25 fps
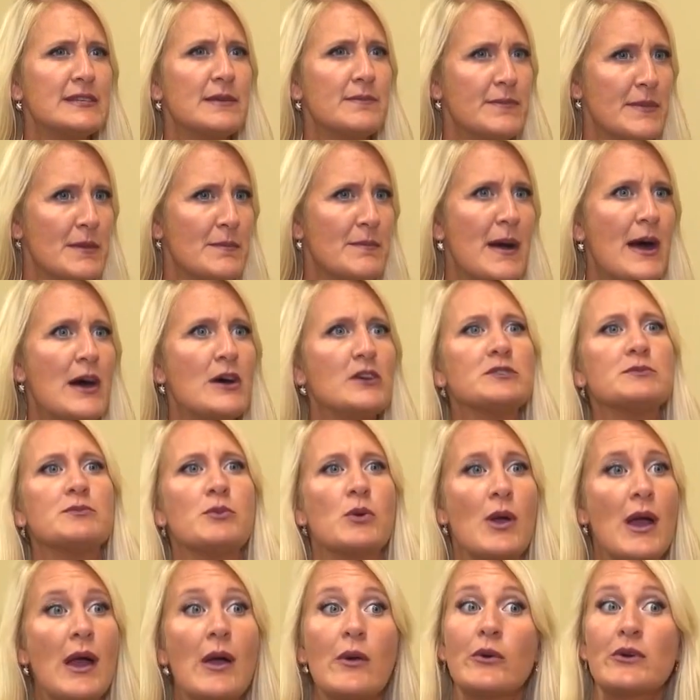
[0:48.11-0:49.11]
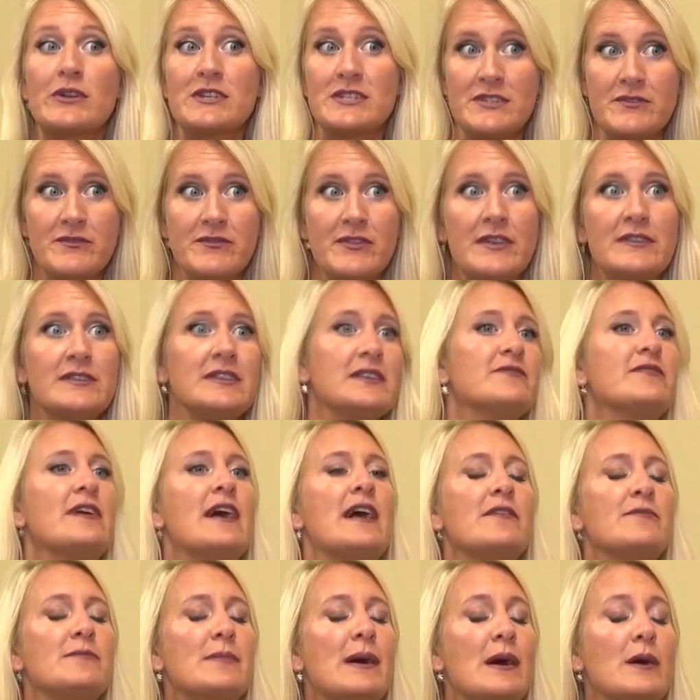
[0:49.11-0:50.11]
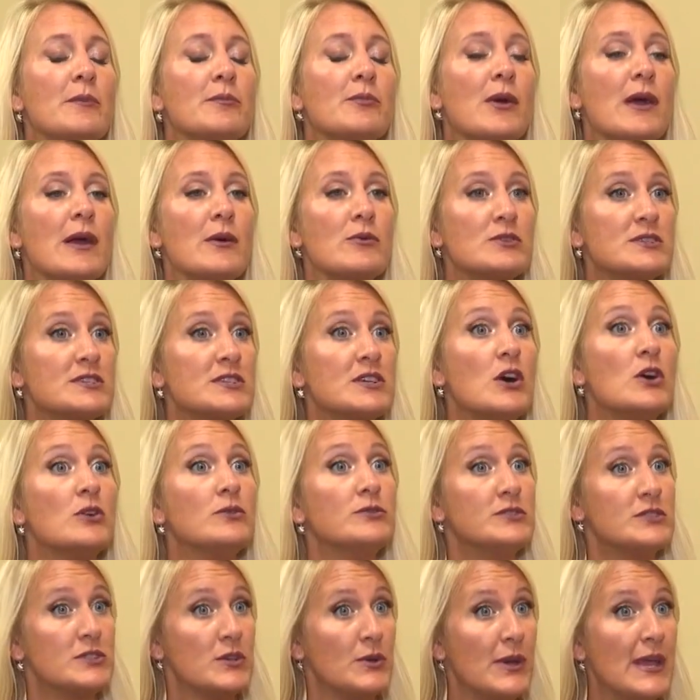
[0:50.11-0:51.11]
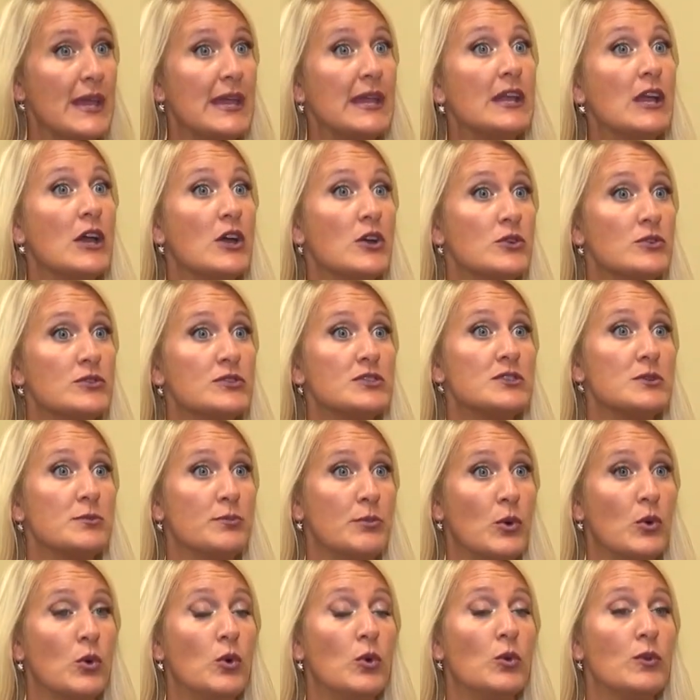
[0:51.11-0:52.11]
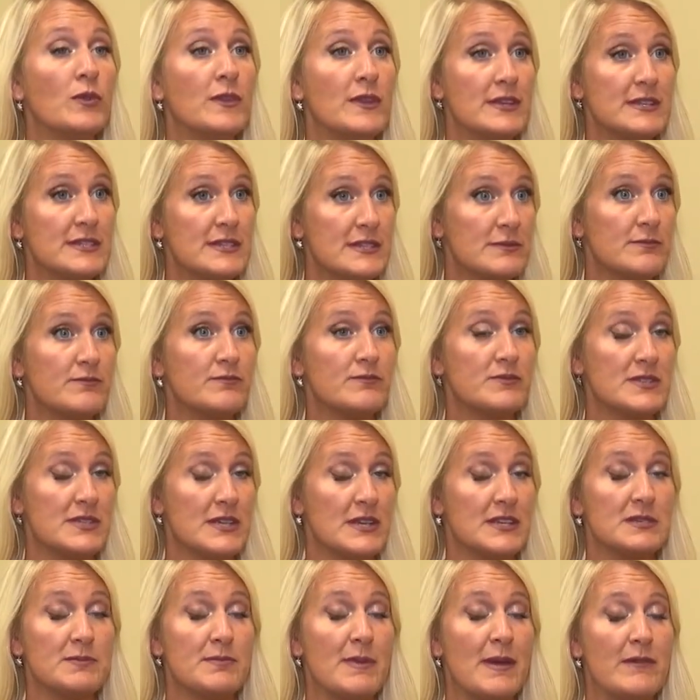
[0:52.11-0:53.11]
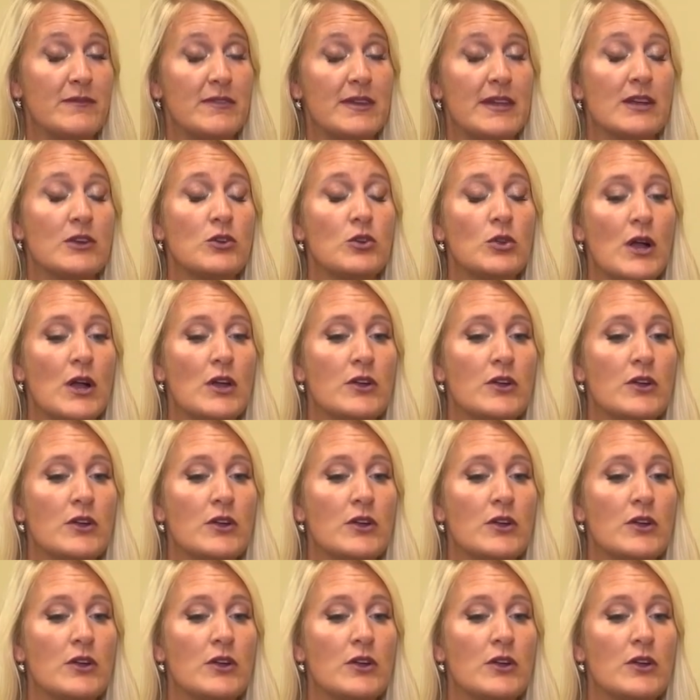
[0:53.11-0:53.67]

something miles per hour. It's a fifty-five mile per hour zone, so he goes to pull this suspect vehicle